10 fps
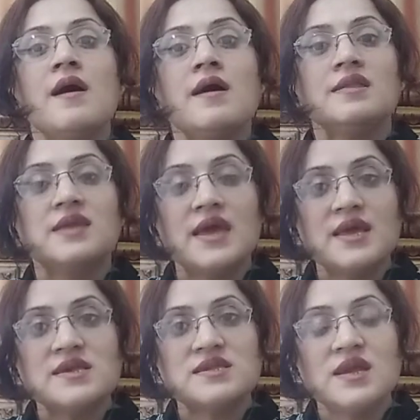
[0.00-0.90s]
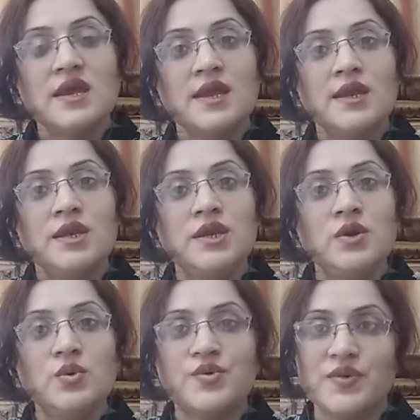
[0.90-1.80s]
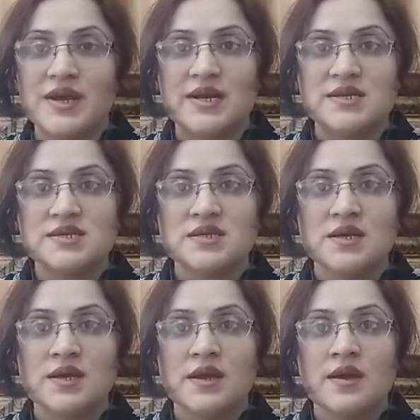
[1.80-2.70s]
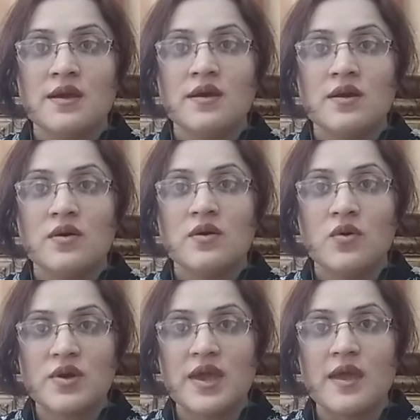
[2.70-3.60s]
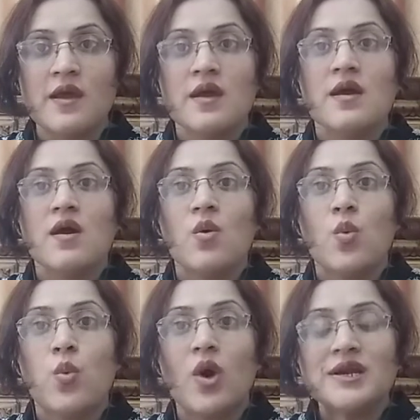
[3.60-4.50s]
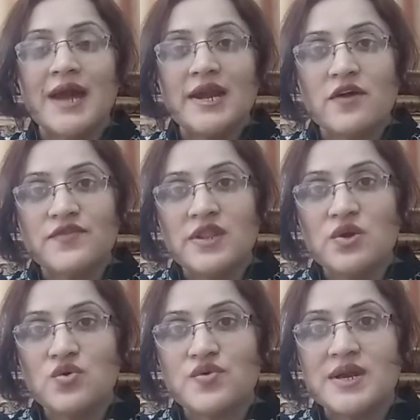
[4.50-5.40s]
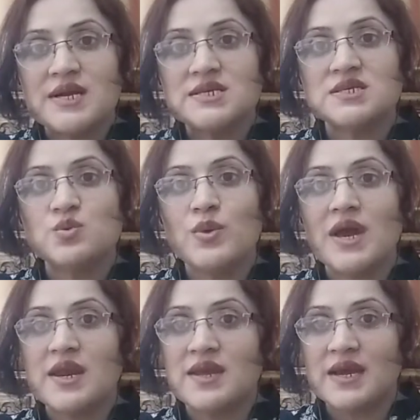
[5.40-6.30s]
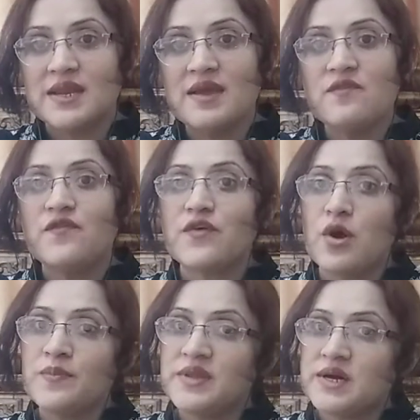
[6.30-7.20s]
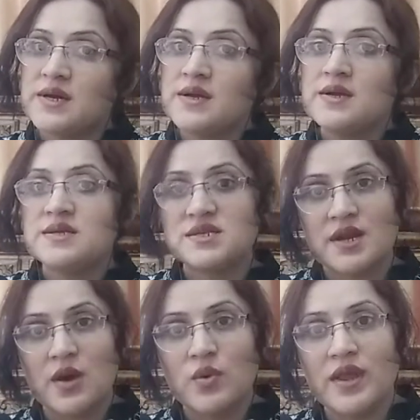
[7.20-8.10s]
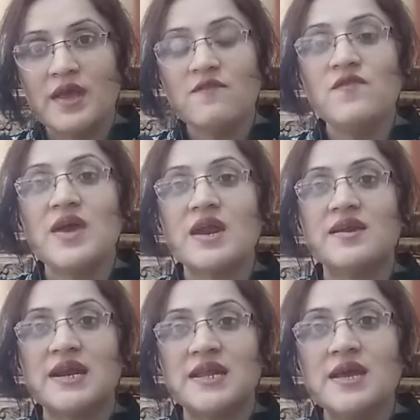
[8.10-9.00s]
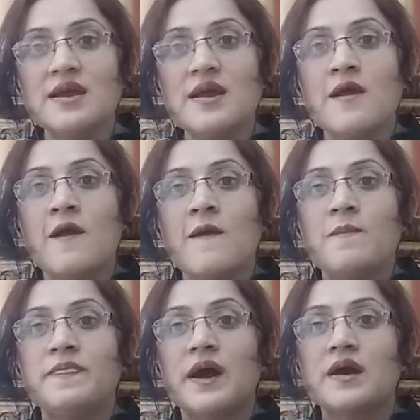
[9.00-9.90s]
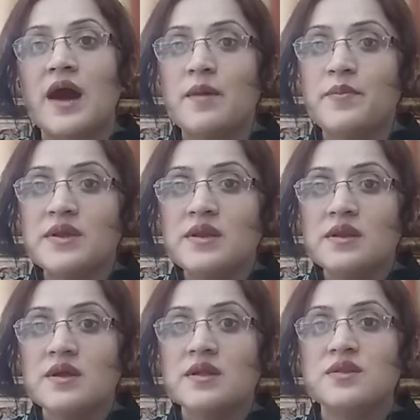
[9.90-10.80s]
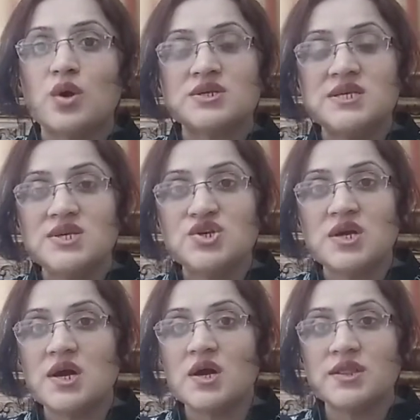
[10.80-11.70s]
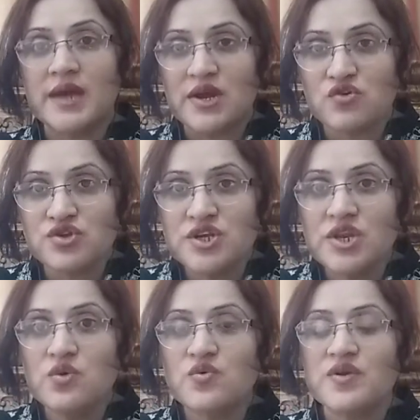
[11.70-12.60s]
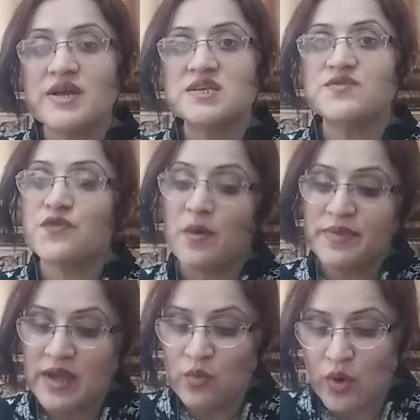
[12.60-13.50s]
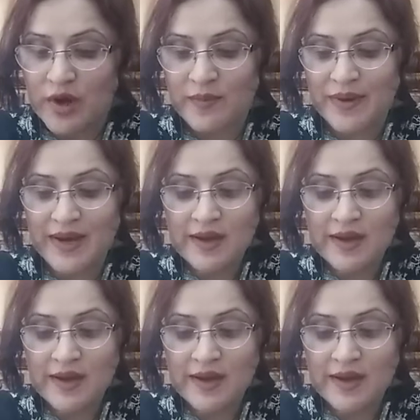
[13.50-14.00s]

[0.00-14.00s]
thing is the nutrients. Okay, what kind of the nutrients we are getting from the surrounding? We are getting the carbon, the oxygen, nitrogen nutrients from the environment,